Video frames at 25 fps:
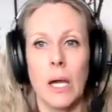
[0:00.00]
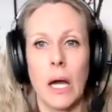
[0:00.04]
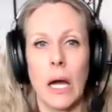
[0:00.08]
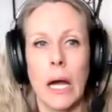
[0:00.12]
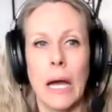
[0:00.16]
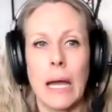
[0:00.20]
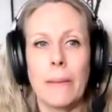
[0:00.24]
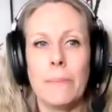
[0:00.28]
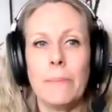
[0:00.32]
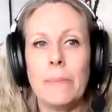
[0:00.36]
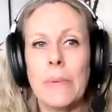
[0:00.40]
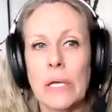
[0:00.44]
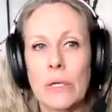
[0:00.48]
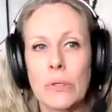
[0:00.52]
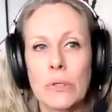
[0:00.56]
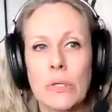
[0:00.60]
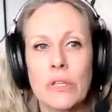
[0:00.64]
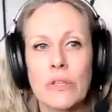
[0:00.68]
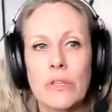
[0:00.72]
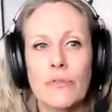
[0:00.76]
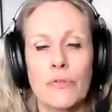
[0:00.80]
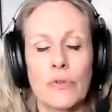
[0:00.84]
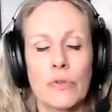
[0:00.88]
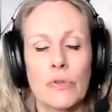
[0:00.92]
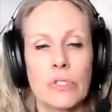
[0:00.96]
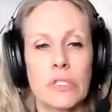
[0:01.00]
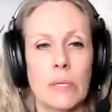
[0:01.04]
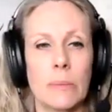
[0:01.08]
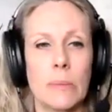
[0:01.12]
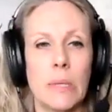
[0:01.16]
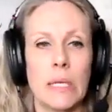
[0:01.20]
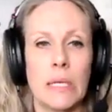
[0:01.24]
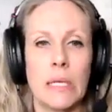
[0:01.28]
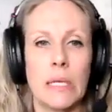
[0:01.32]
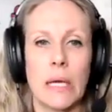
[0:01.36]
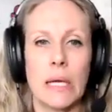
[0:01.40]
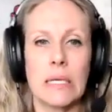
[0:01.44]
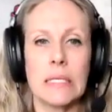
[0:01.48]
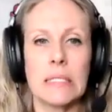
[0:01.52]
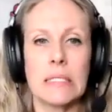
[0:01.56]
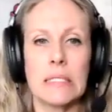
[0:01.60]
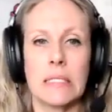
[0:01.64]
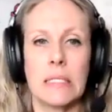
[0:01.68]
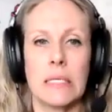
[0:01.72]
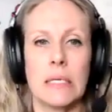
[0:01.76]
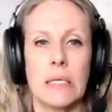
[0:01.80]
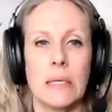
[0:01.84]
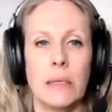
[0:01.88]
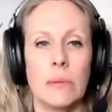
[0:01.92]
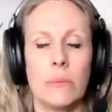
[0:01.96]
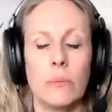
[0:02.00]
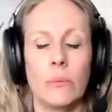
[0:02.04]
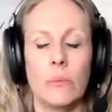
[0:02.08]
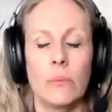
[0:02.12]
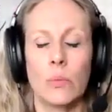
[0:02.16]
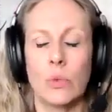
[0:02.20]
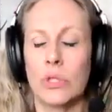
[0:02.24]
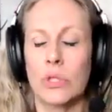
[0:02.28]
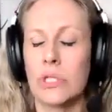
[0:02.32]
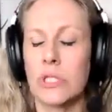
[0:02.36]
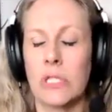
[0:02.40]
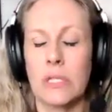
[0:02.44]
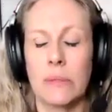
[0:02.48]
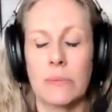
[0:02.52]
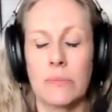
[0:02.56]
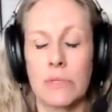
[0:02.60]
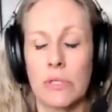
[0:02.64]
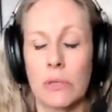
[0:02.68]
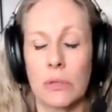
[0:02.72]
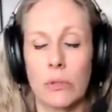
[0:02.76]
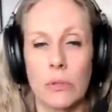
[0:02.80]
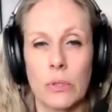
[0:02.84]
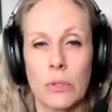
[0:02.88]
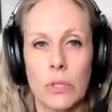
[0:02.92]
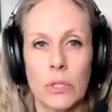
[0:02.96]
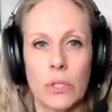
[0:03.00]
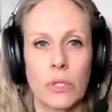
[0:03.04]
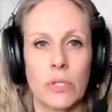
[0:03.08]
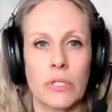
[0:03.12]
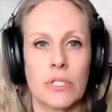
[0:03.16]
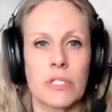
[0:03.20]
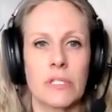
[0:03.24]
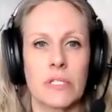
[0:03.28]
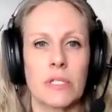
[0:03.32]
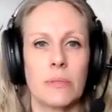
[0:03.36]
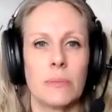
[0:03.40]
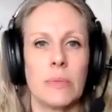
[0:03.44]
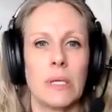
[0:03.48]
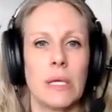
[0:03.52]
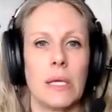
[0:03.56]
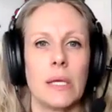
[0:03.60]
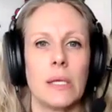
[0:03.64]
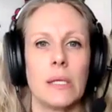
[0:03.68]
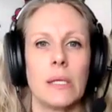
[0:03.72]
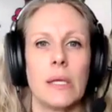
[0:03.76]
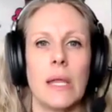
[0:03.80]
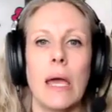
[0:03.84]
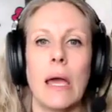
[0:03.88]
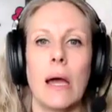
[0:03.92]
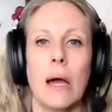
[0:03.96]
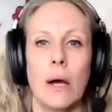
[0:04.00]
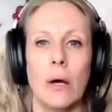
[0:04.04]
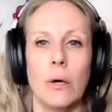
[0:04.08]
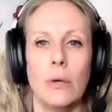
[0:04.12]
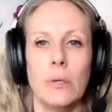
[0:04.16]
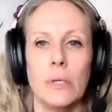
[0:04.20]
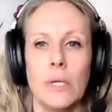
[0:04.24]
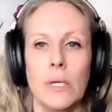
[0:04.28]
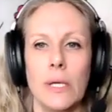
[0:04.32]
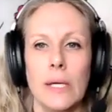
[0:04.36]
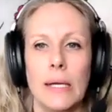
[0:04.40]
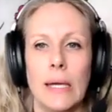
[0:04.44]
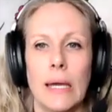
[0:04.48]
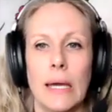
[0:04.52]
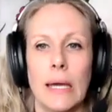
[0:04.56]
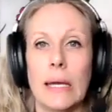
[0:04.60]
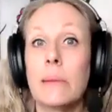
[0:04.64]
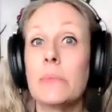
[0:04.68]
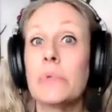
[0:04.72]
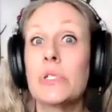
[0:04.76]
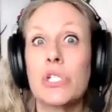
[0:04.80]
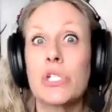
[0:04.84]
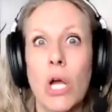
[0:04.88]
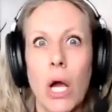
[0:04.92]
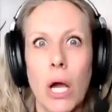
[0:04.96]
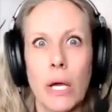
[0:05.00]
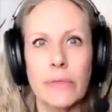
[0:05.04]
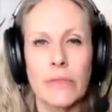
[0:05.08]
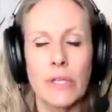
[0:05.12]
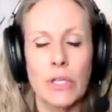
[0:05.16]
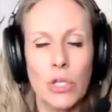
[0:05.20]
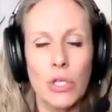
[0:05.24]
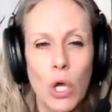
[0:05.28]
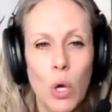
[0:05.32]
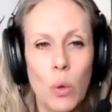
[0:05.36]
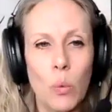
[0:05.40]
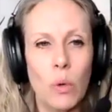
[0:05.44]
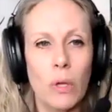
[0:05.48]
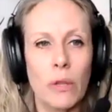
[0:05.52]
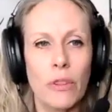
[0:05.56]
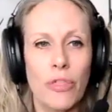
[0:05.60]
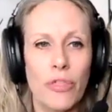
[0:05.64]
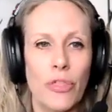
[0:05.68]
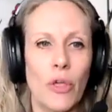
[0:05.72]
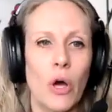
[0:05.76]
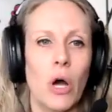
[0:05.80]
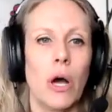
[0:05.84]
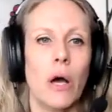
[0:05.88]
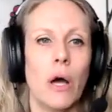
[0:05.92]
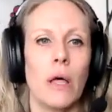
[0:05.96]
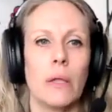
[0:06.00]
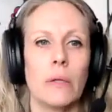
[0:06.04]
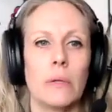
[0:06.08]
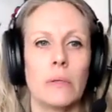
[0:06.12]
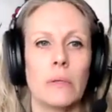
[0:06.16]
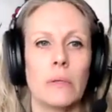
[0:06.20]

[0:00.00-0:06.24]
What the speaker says: I married the first time at 19, which seems ludicrous to me now. And I'm shocked that no one thought